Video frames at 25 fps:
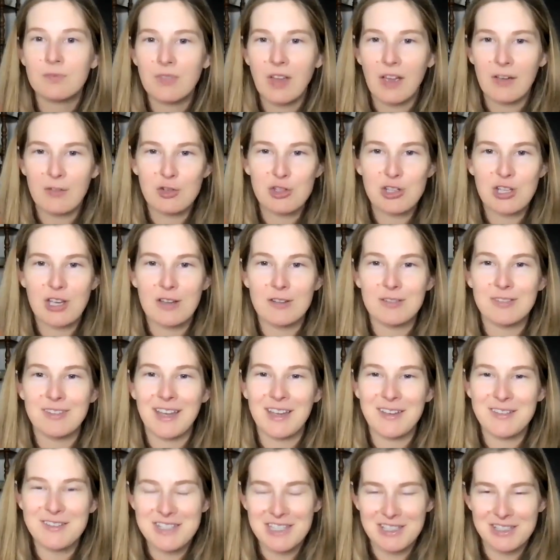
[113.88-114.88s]
everything
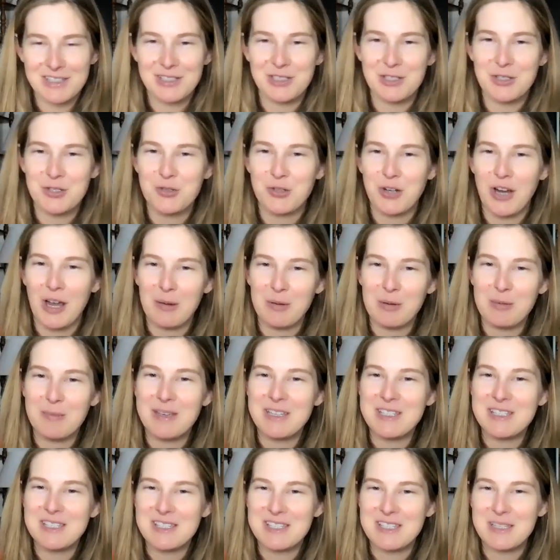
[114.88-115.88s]
I've said to describe it
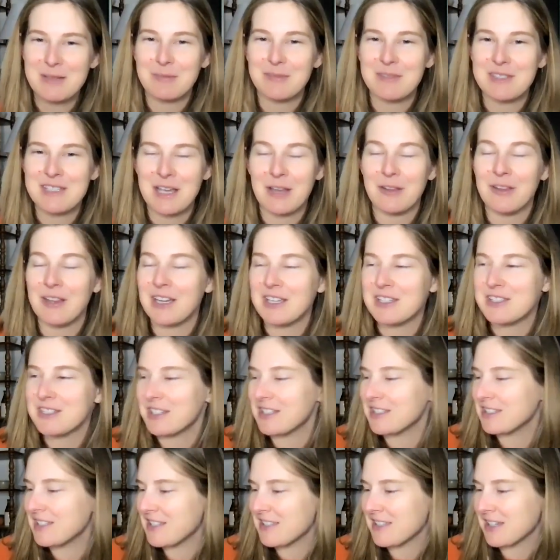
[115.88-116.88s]
makes it seem sound like it's
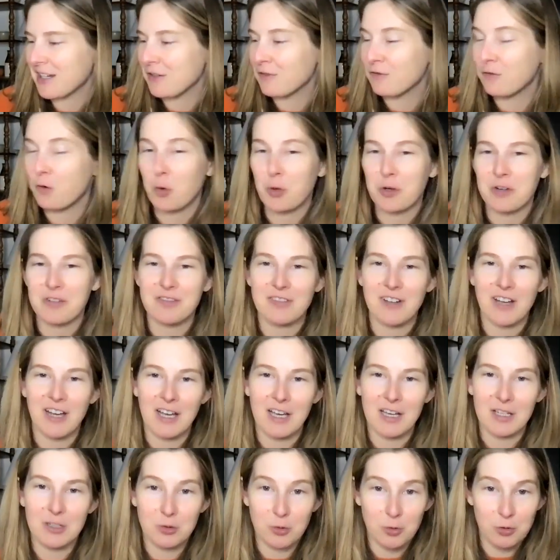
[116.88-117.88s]
gonna taste like a
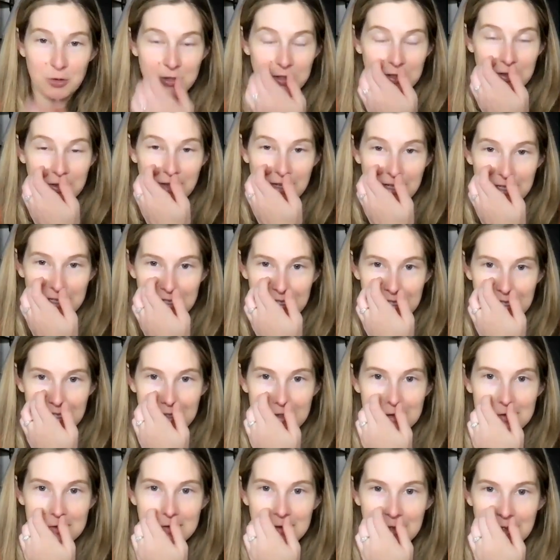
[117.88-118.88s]
fortified or like
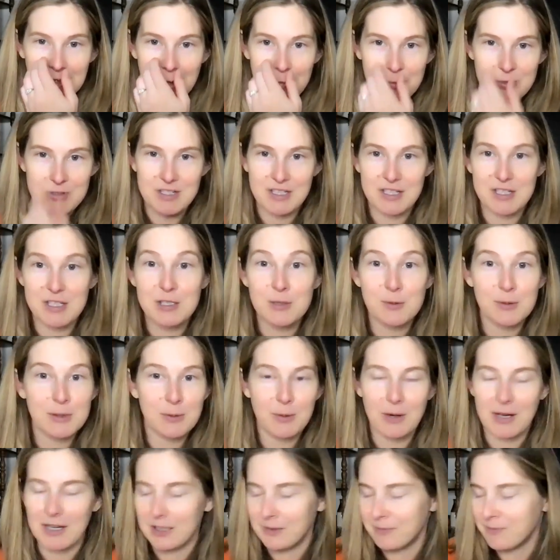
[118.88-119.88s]
a like almost like a
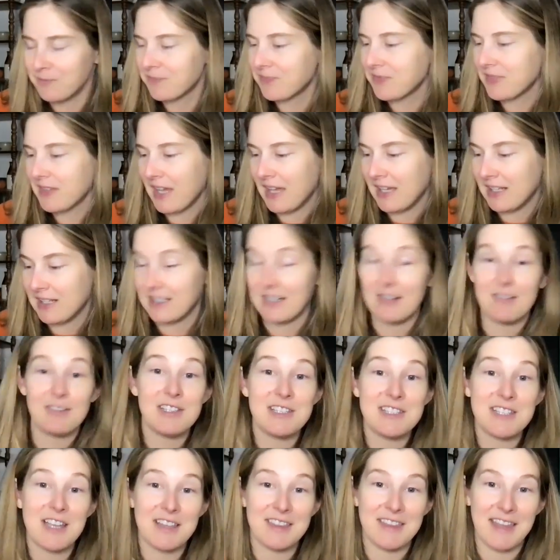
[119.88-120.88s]
sweet wine. And
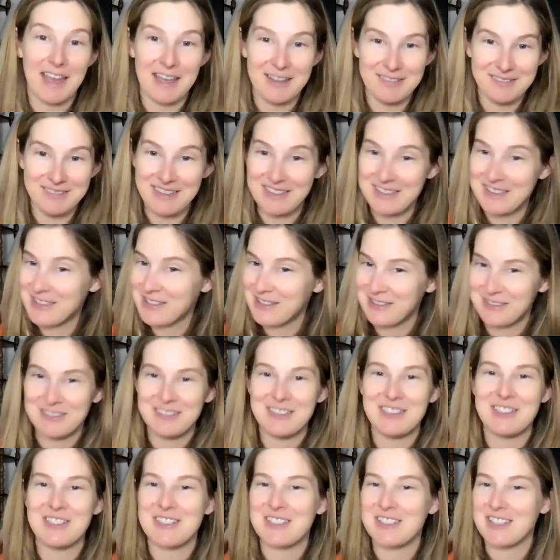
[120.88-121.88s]
definitely is not that. It's
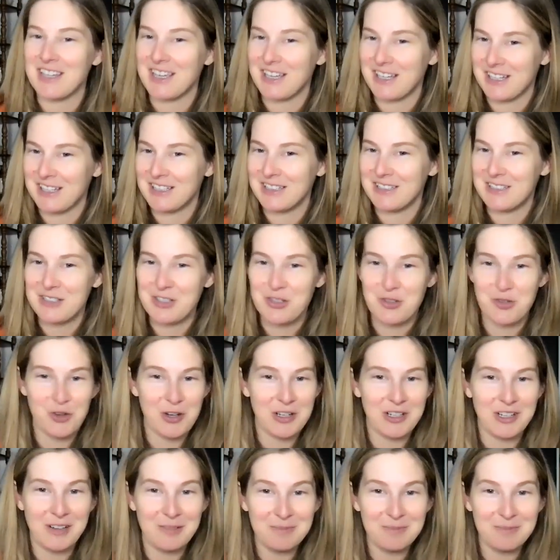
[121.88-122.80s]
certainly just like a straight